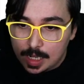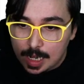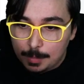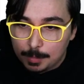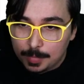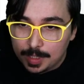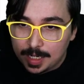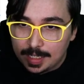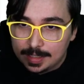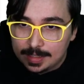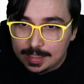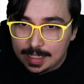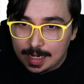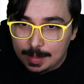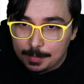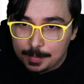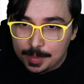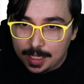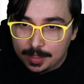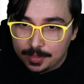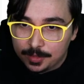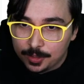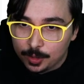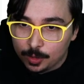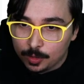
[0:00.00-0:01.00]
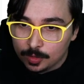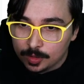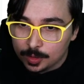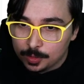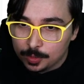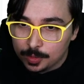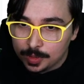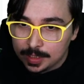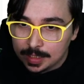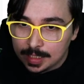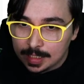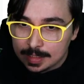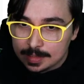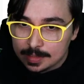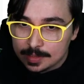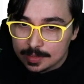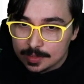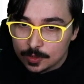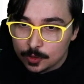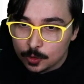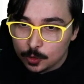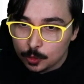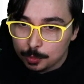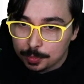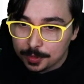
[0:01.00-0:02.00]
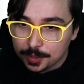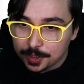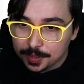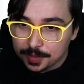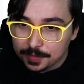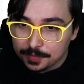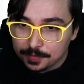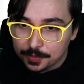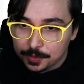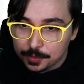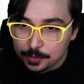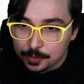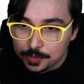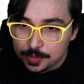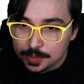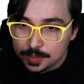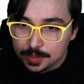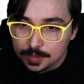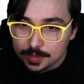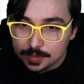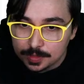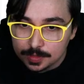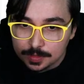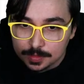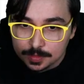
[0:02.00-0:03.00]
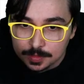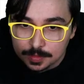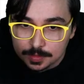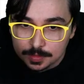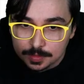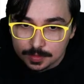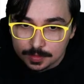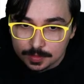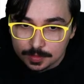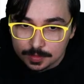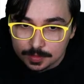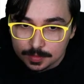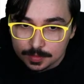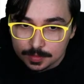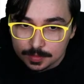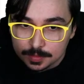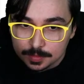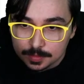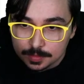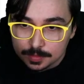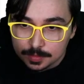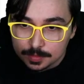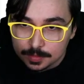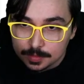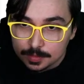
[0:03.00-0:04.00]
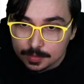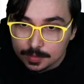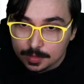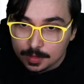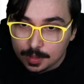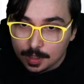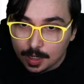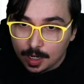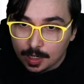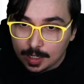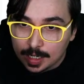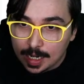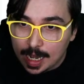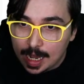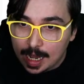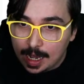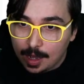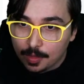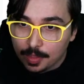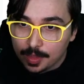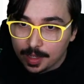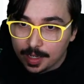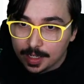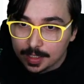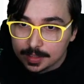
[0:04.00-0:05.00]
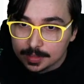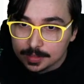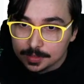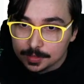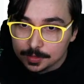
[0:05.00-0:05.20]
I'm glad that I'm not the only one that's super confused on how the heck